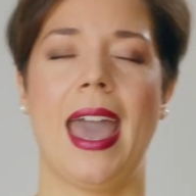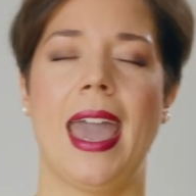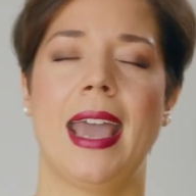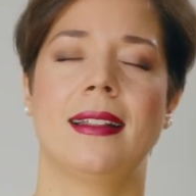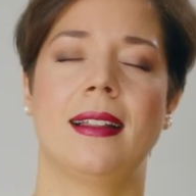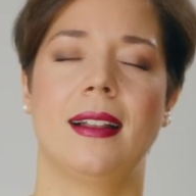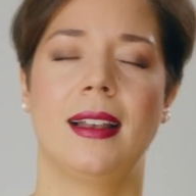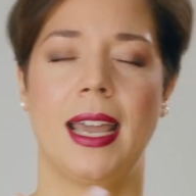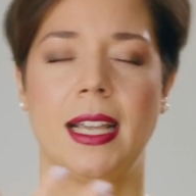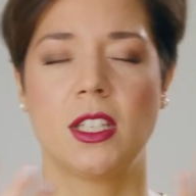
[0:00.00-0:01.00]
And
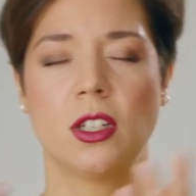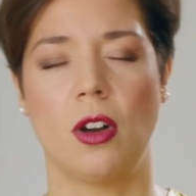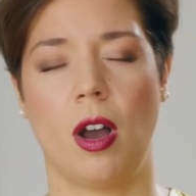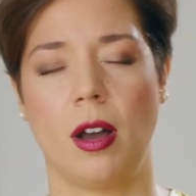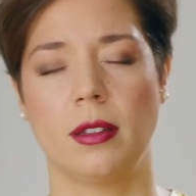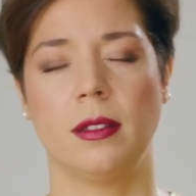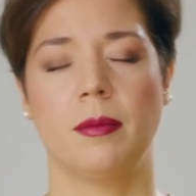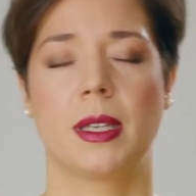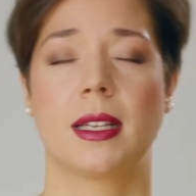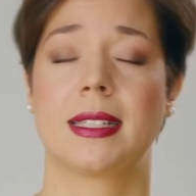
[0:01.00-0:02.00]
later
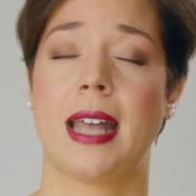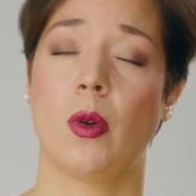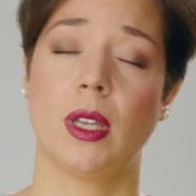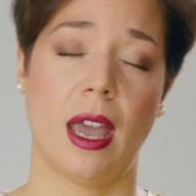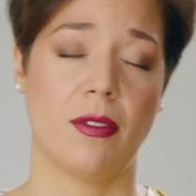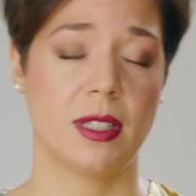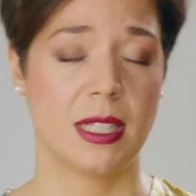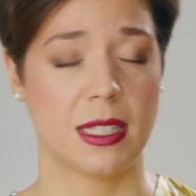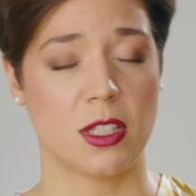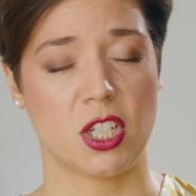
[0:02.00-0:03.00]
on, because now we have
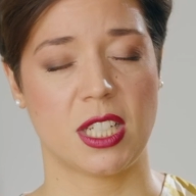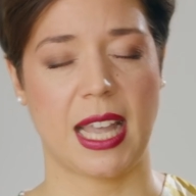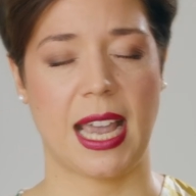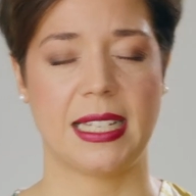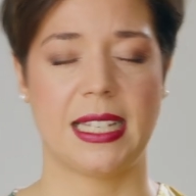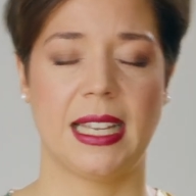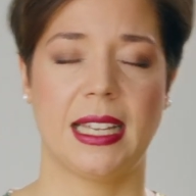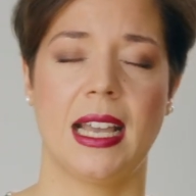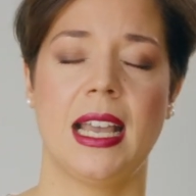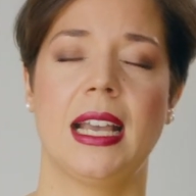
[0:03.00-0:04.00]
this
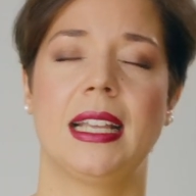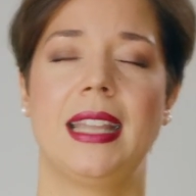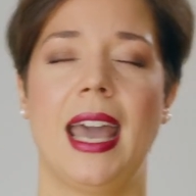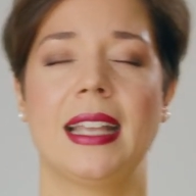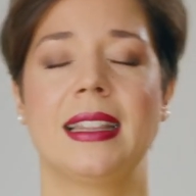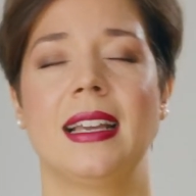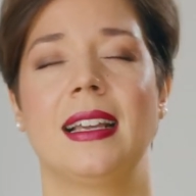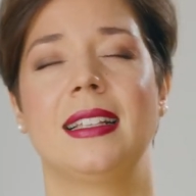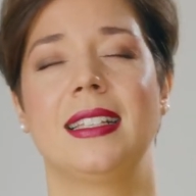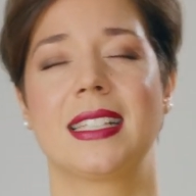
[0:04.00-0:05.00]
understanding that
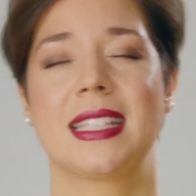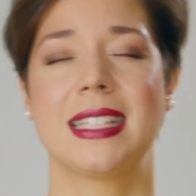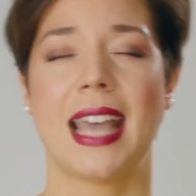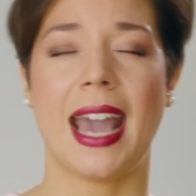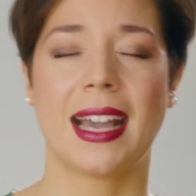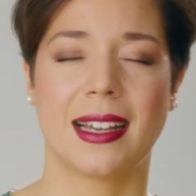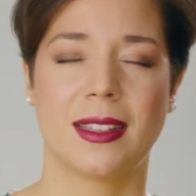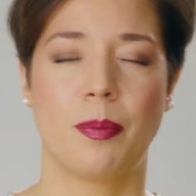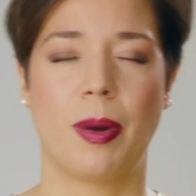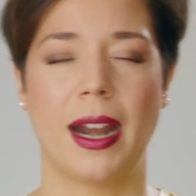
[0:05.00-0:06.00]
the
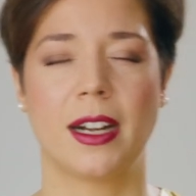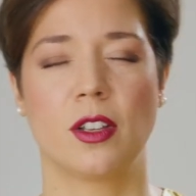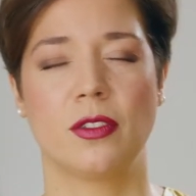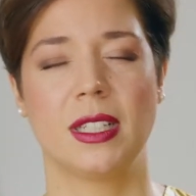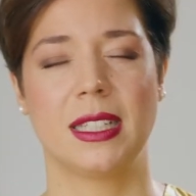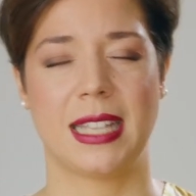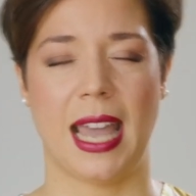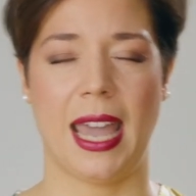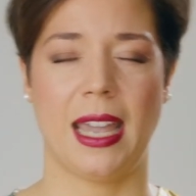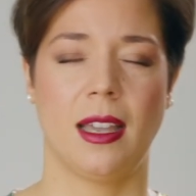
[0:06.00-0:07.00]
second part of the
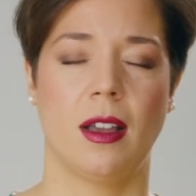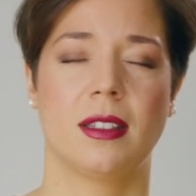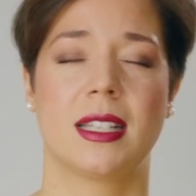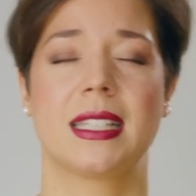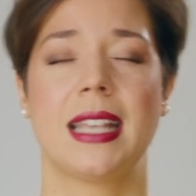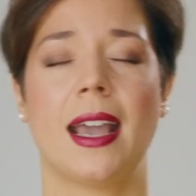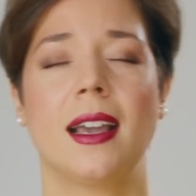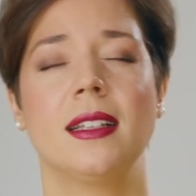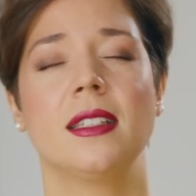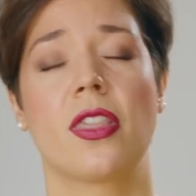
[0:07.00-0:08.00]
day, the
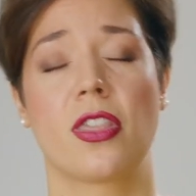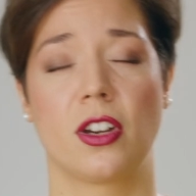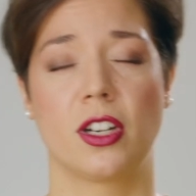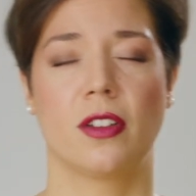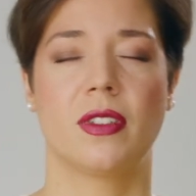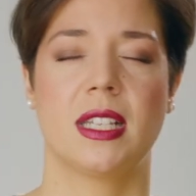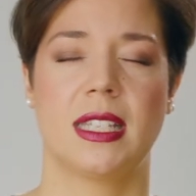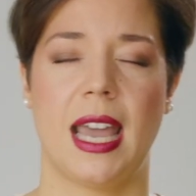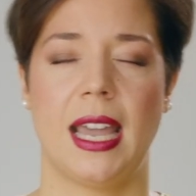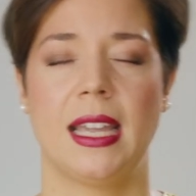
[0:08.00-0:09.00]
second third of the
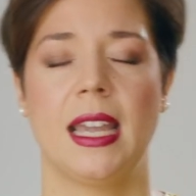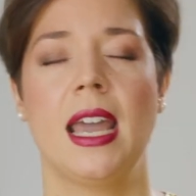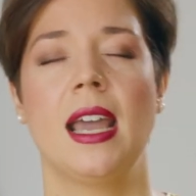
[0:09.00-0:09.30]
day,